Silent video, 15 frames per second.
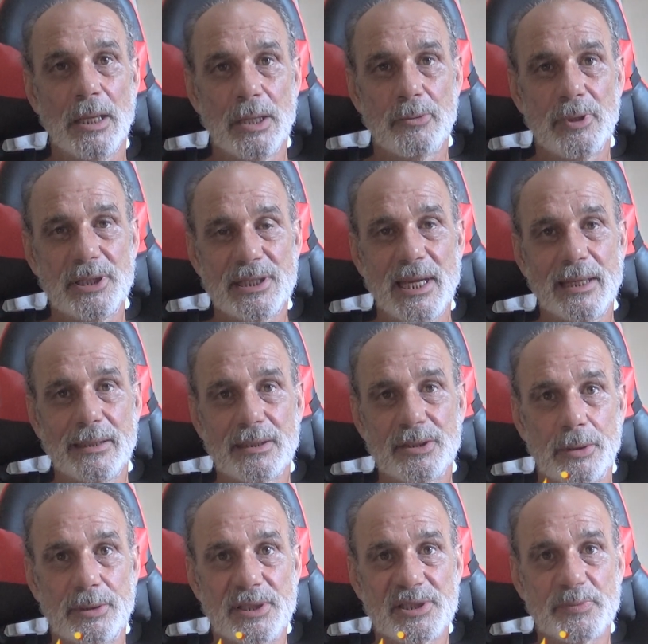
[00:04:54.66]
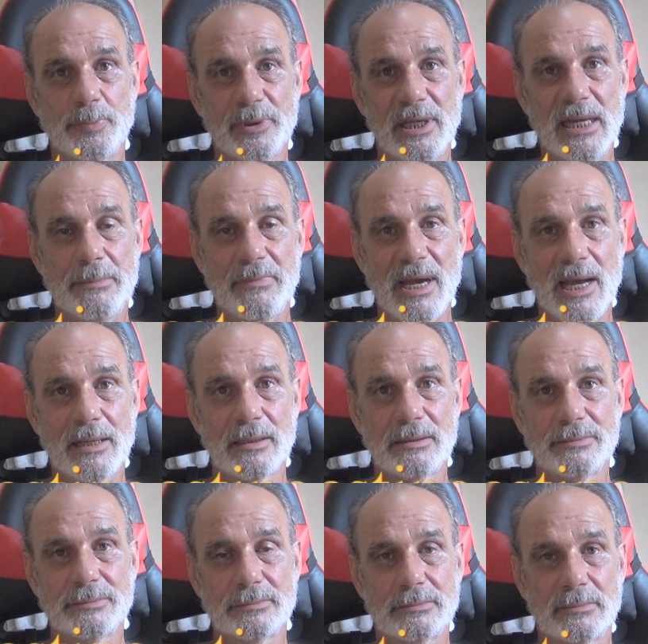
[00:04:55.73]
we take the display model
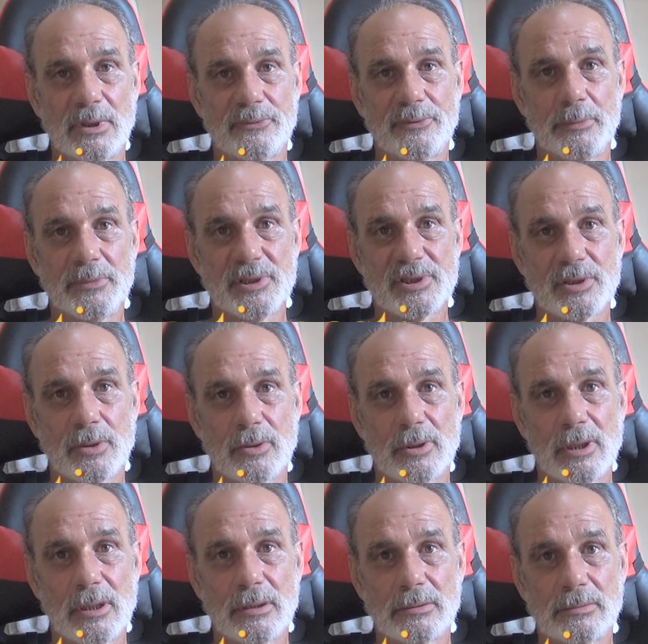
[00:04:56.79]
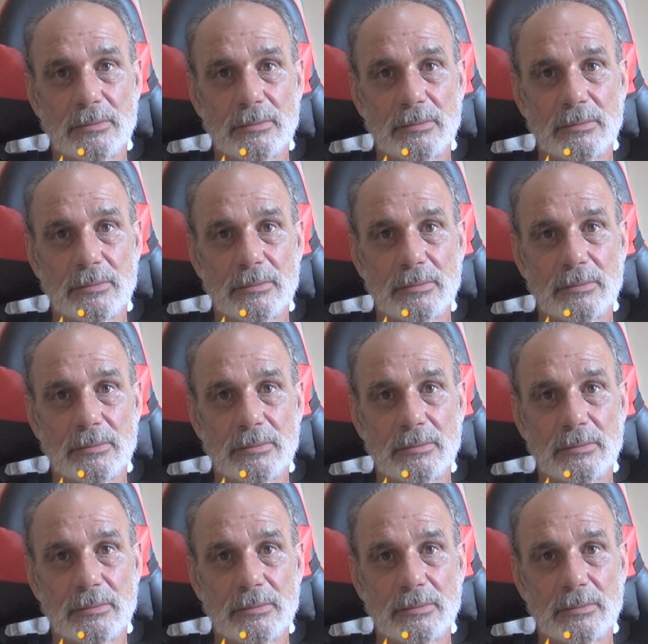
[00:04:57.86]
from the store.